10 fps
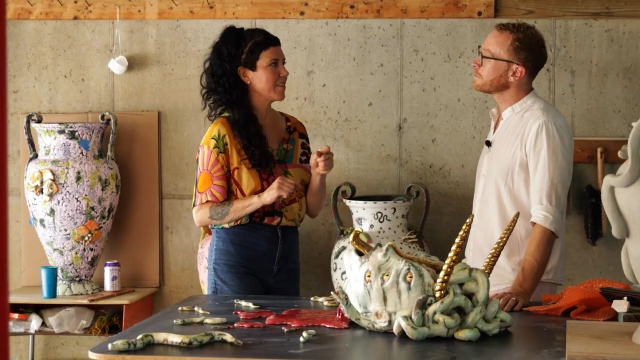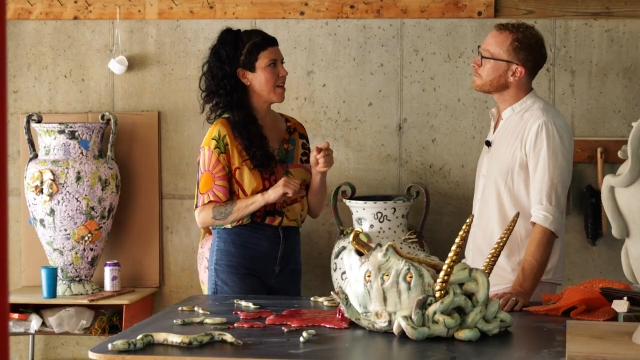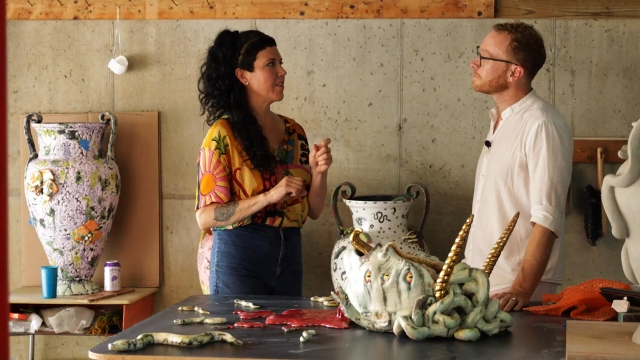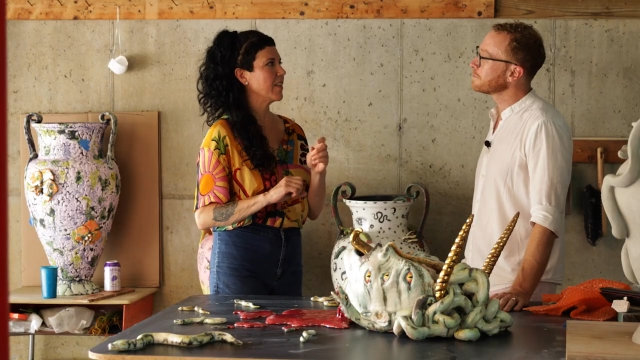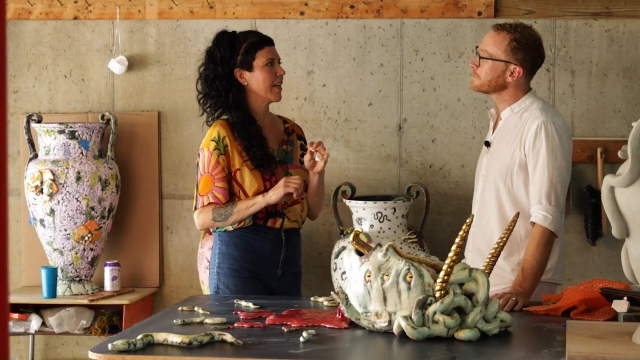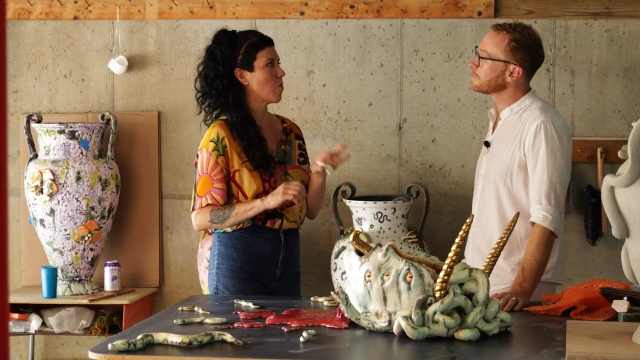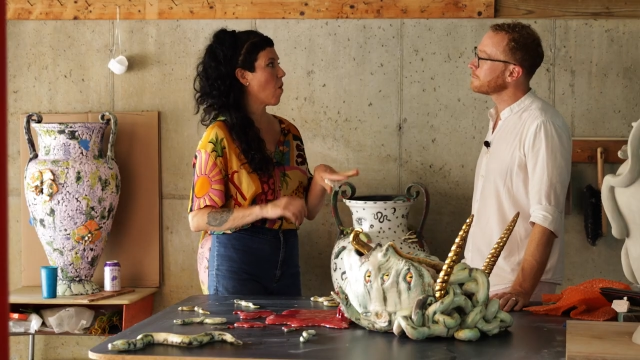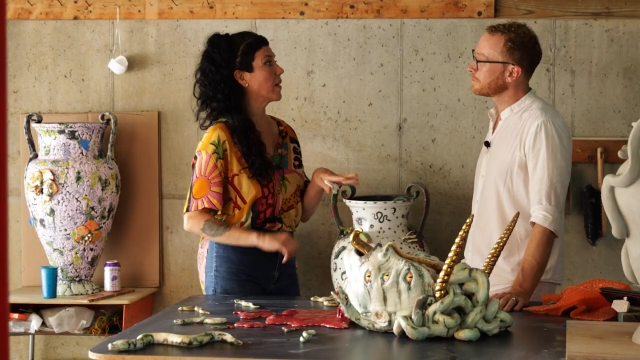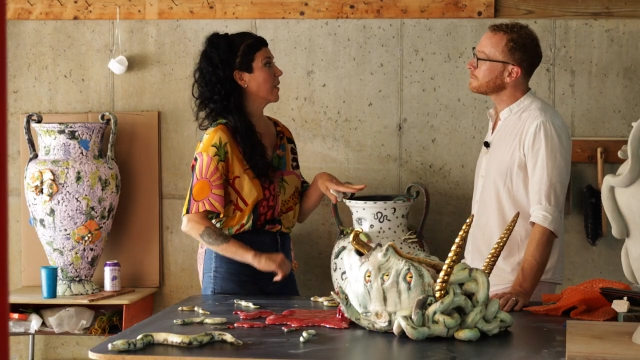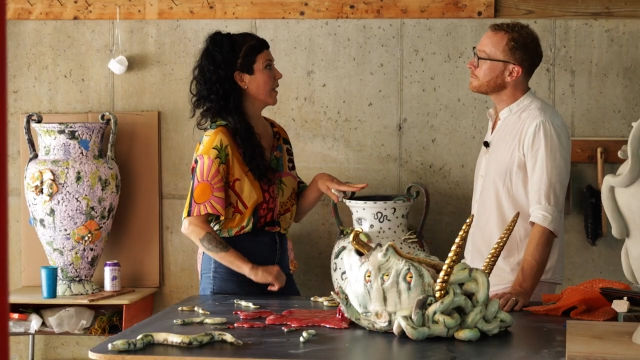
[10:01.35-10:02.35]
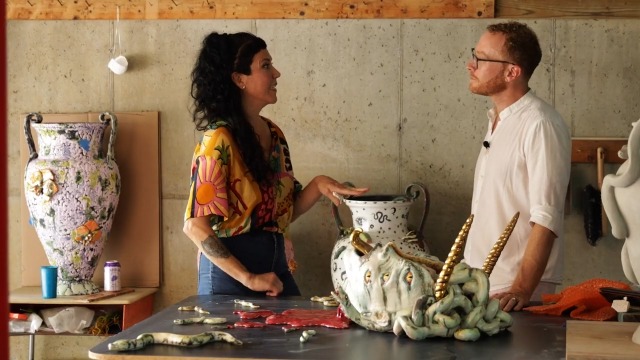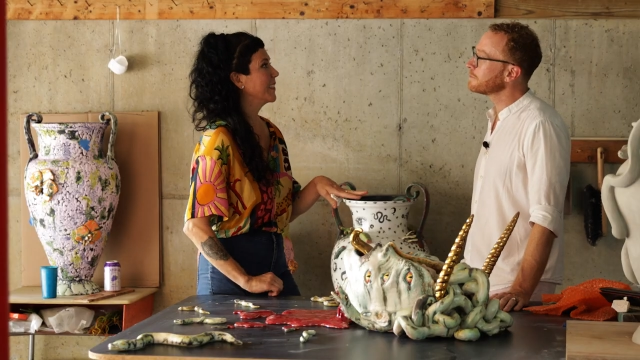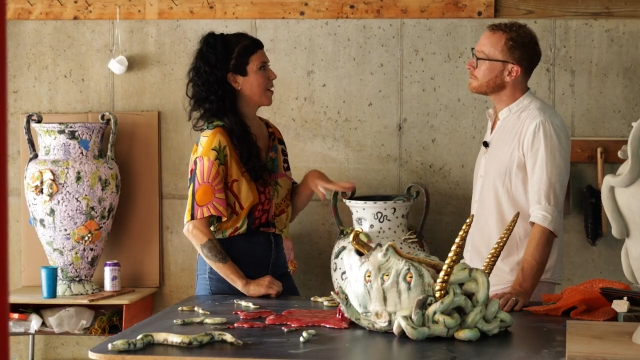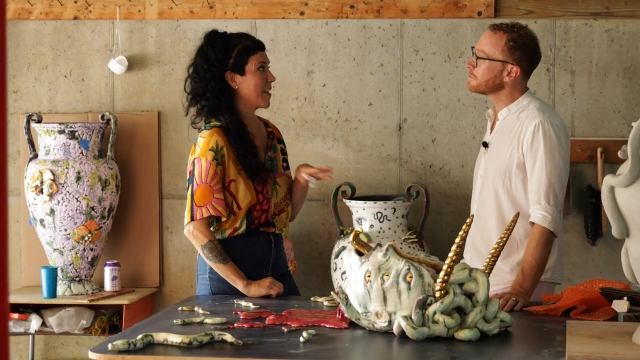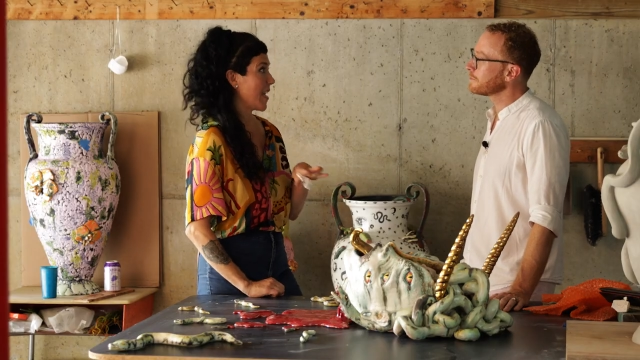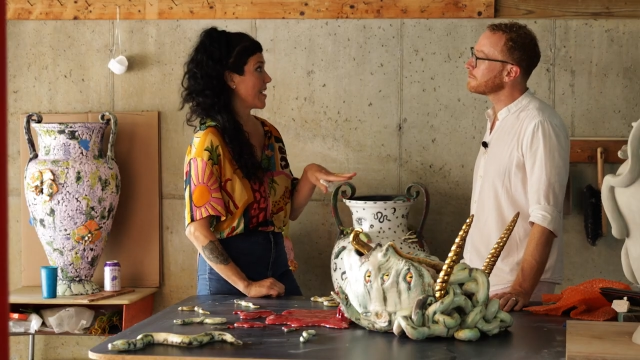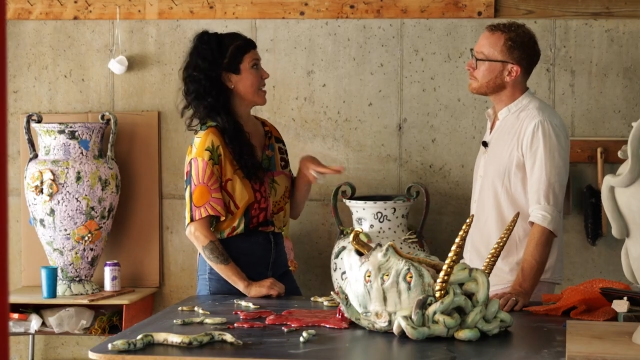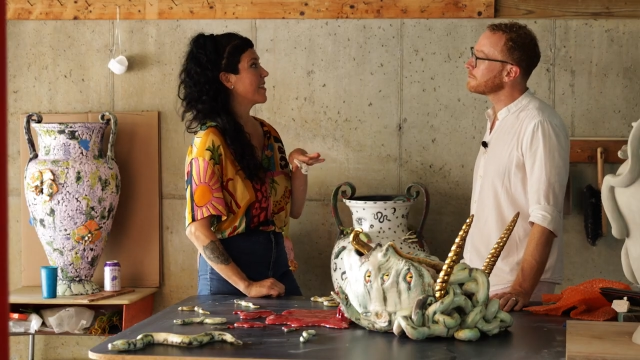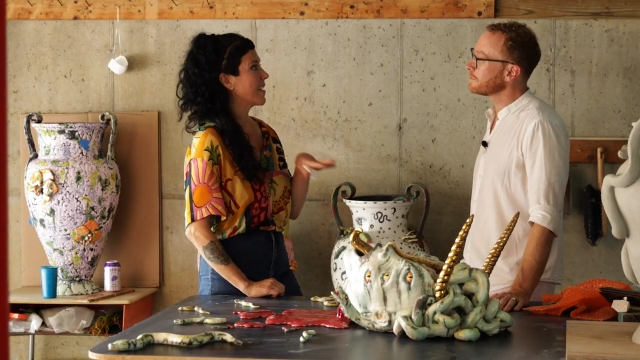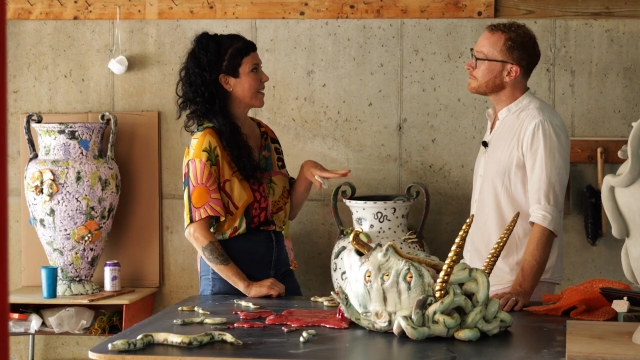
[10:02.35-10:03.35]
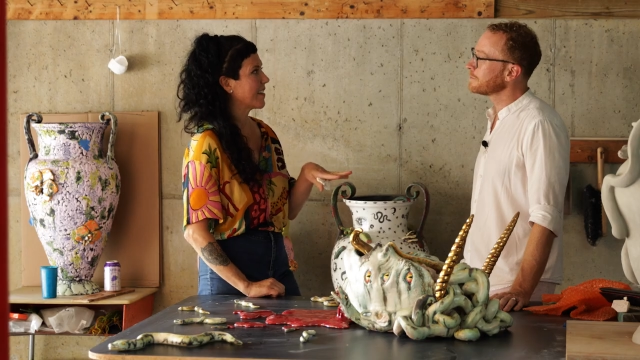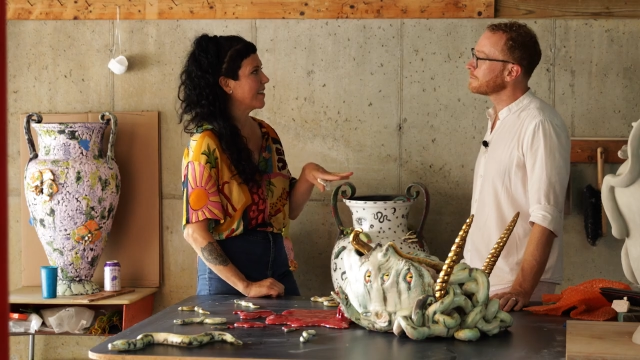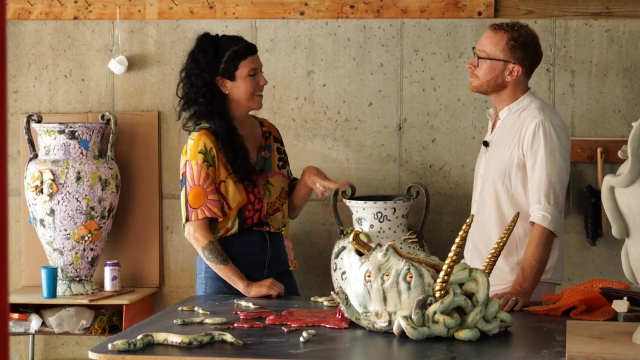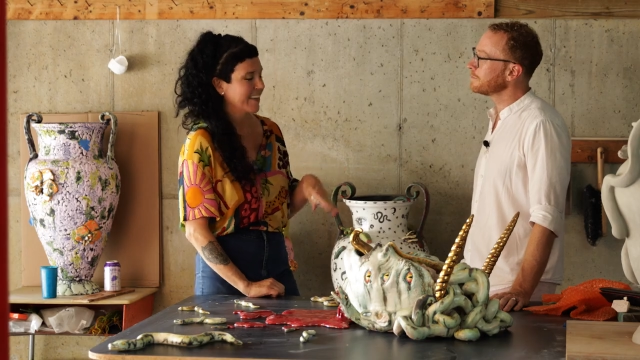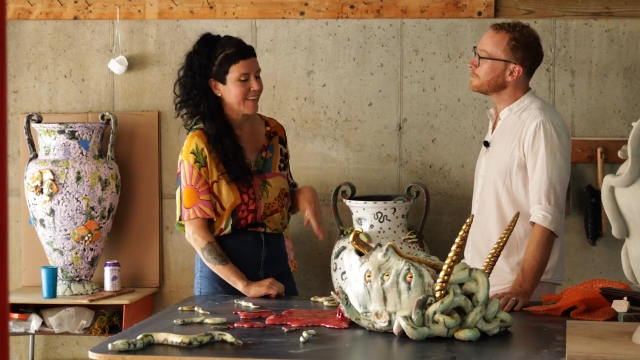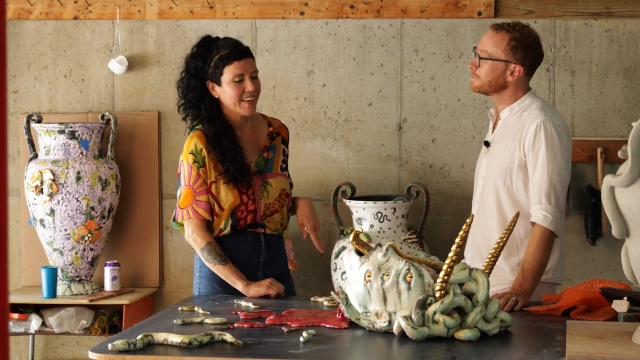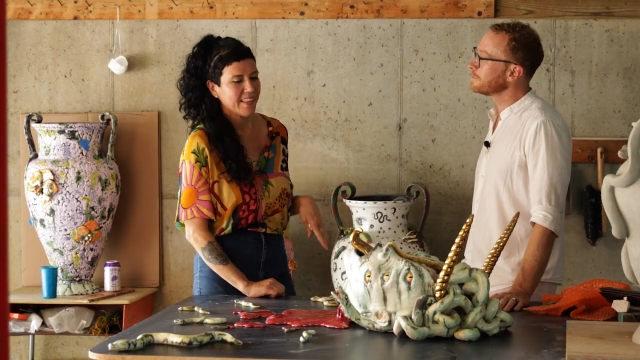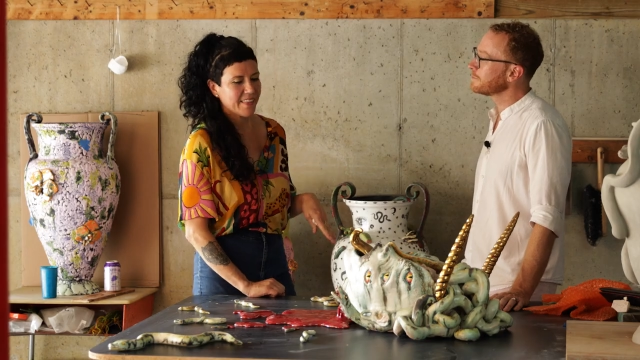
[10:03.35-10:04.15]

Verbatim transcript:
Speaker 1: there's never like one glaze on anything. Mm -hmm.